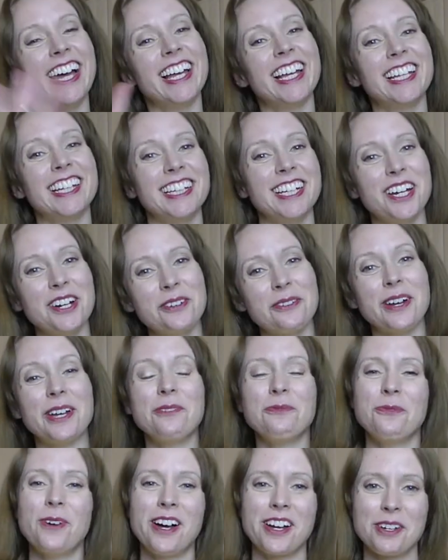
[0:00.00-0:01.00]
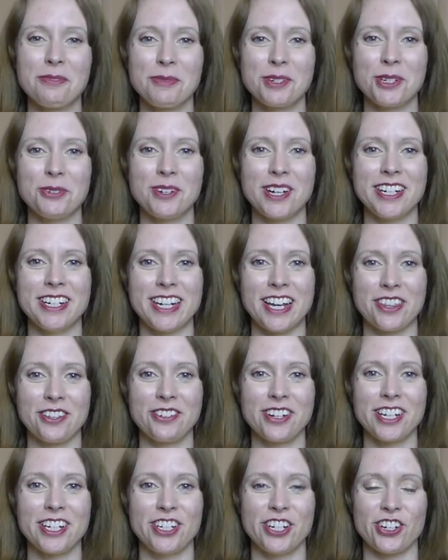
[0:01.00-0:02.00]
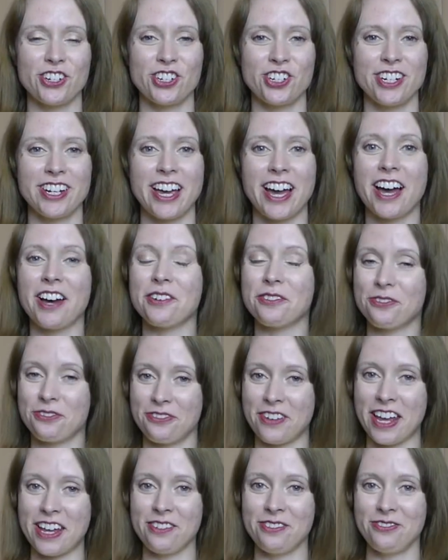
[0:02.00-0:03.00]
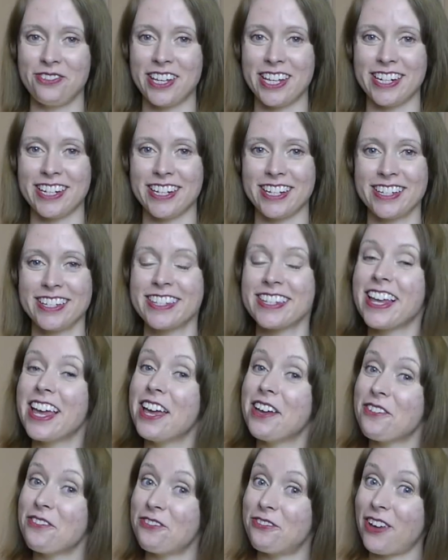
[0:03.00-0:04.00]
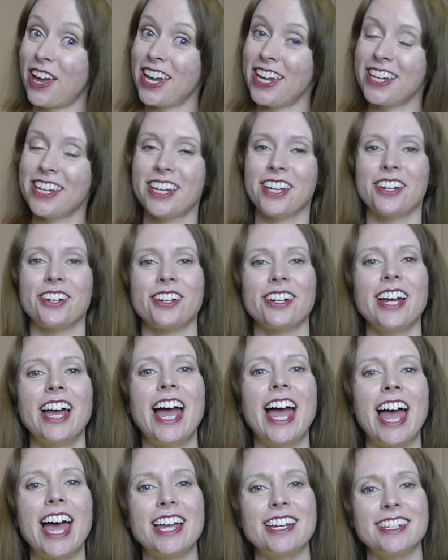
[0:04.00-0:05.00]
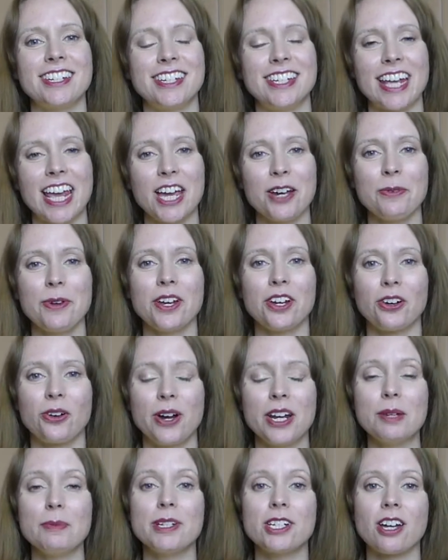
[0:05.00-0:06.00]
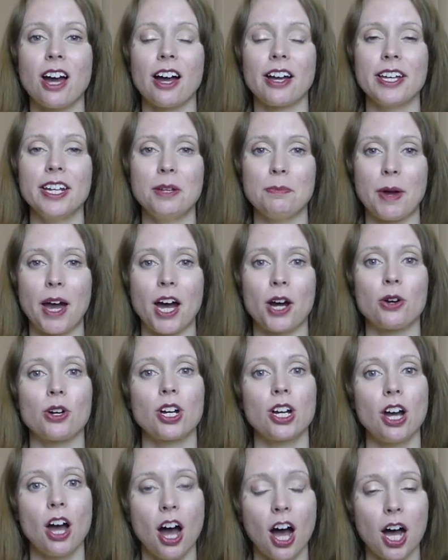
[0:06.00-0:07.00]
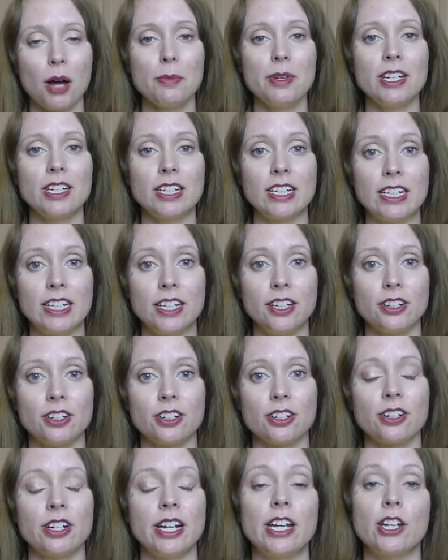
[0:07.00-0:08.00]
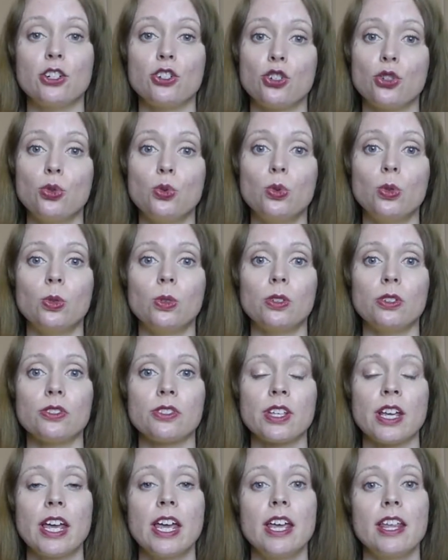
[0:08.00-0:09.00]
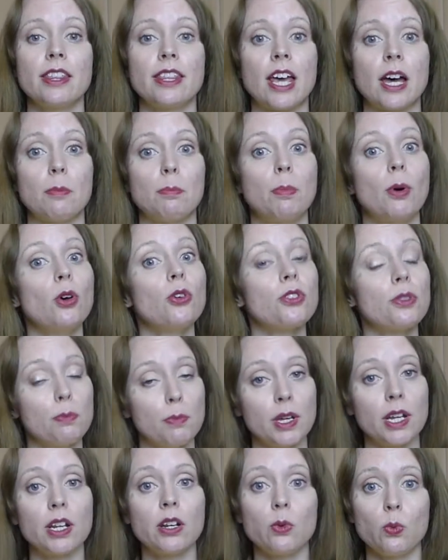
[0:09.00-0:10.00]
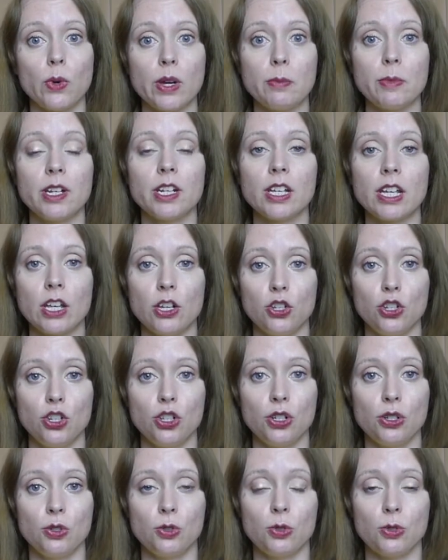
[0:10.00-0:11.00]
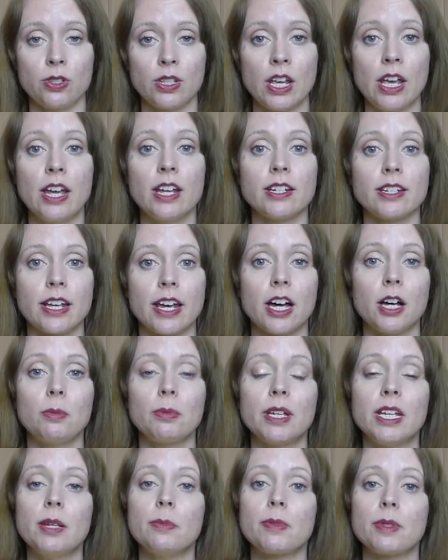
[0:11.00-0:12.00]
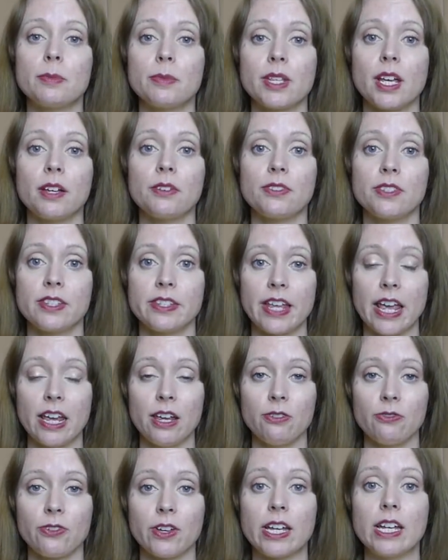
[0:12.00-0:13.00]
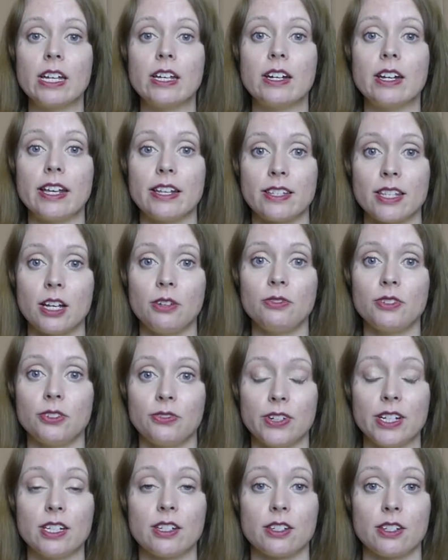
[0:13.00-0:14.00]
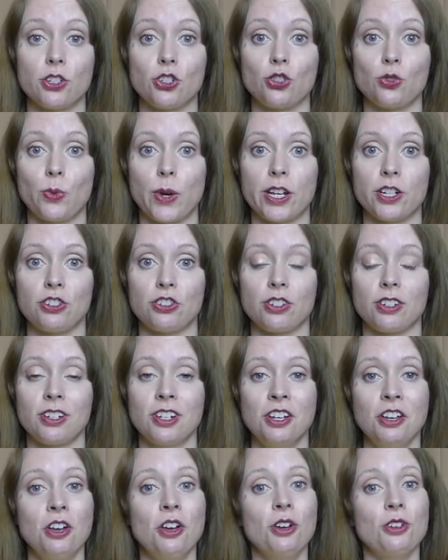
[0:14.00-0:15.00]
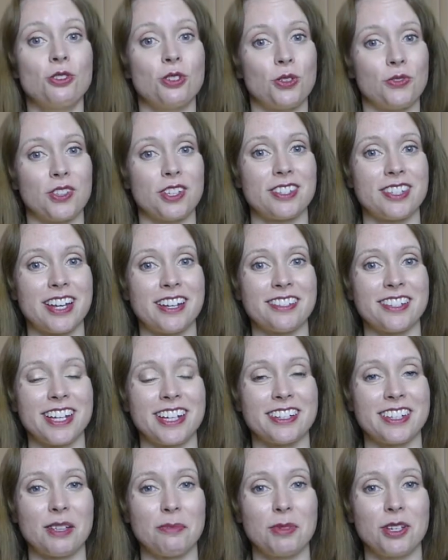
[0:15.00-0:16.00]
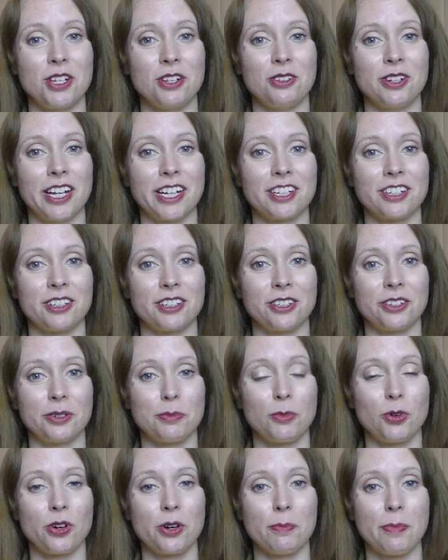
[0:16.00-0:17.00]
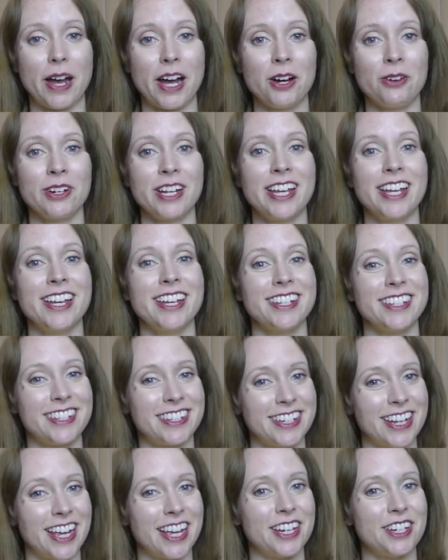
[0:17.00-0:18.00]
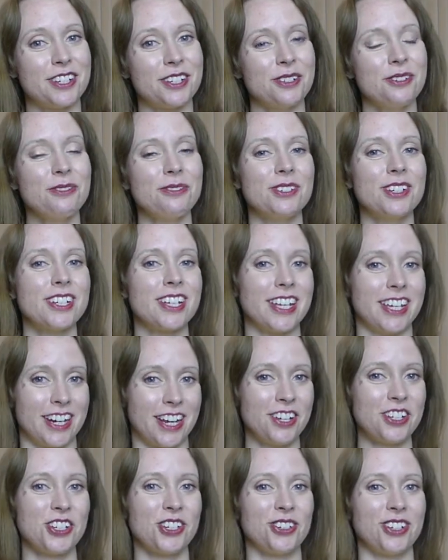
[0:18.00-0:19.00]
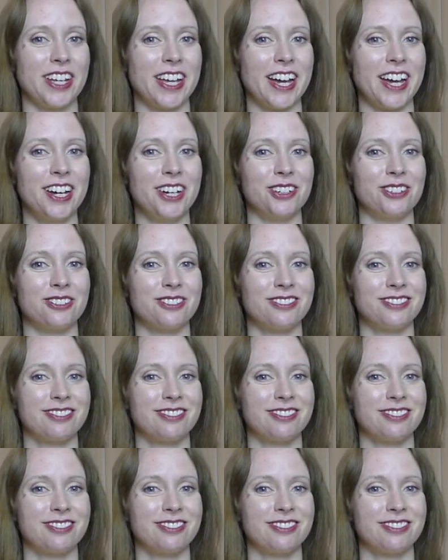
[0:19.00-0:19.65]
Hello and welcome to another edition of Fey Fitness. Fey here, and today we are going to be talking about common gear and tools that both men and women can use to help keep themselves safe in a self-defense situation. So if this sounds like something you'd like to learn more about, stay tuned and I'll show you how.